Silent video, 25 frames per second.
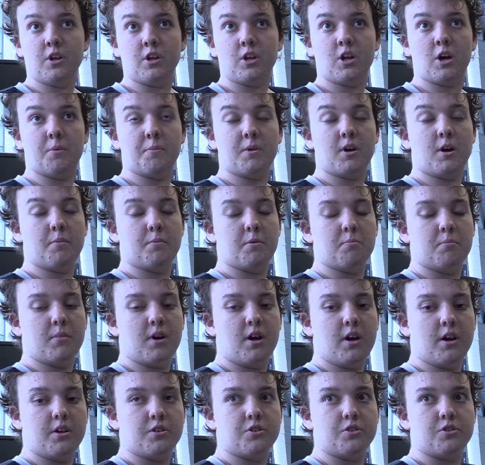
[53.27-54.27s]
coming up in
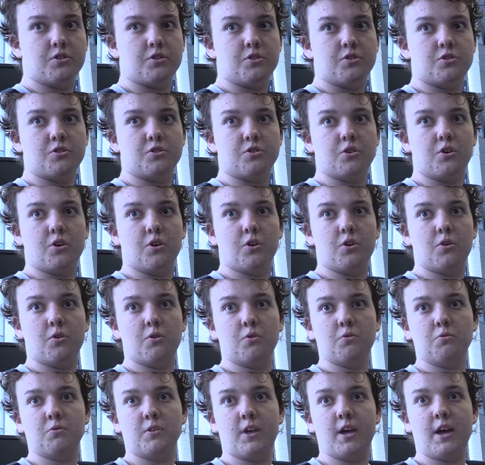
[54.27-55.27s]
March, so
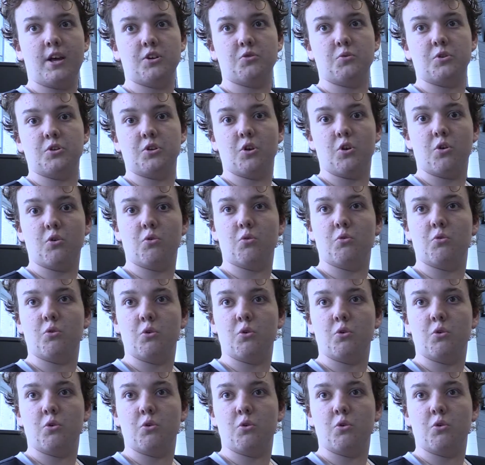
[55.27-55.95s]
they actually know